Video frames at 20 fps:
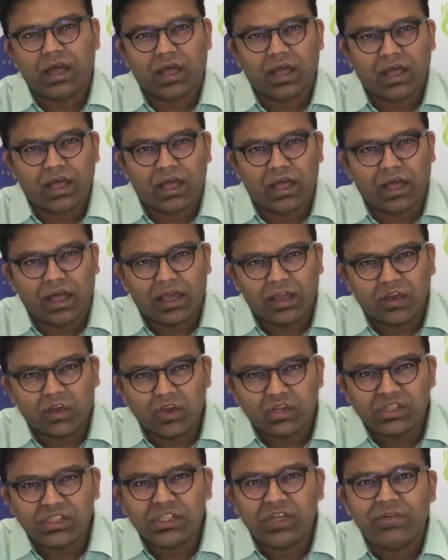I
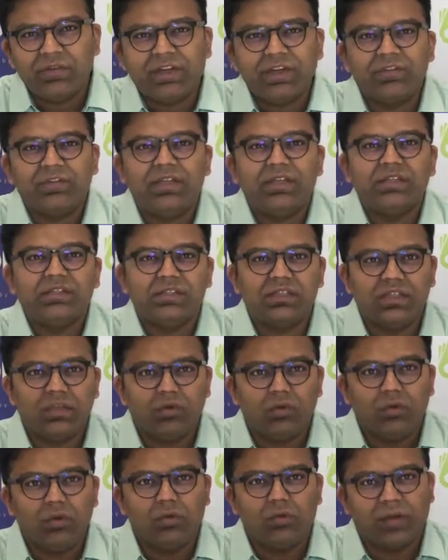conservatively see
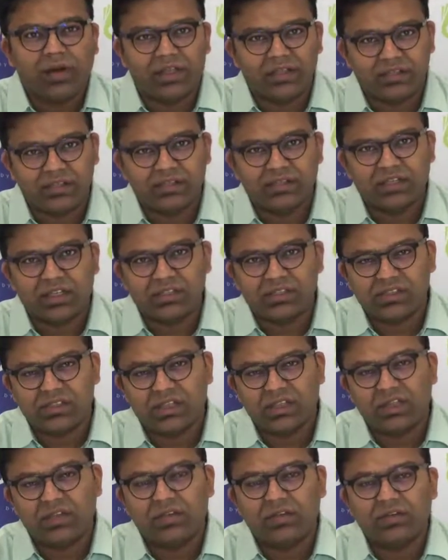gold prices
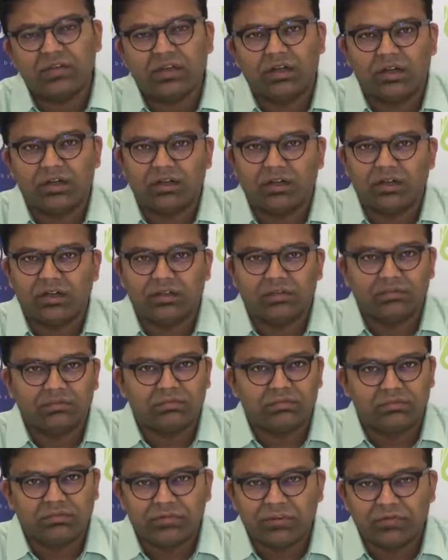testing
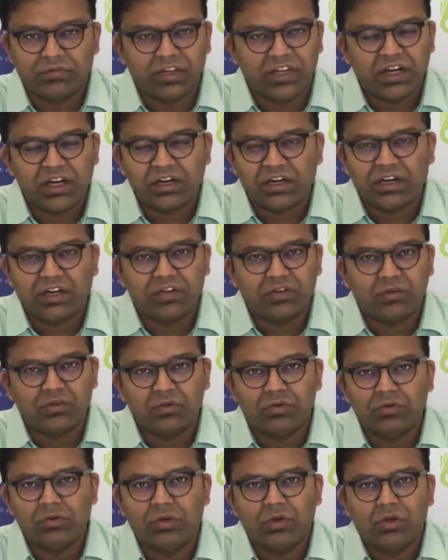$1,450
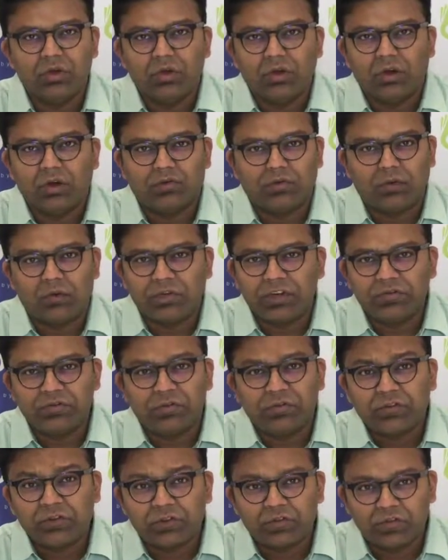to
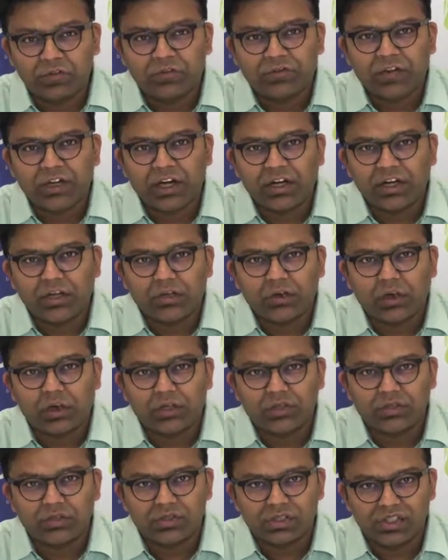$1,500
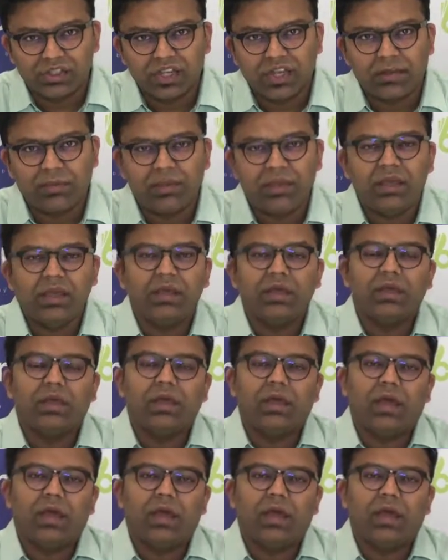on CME,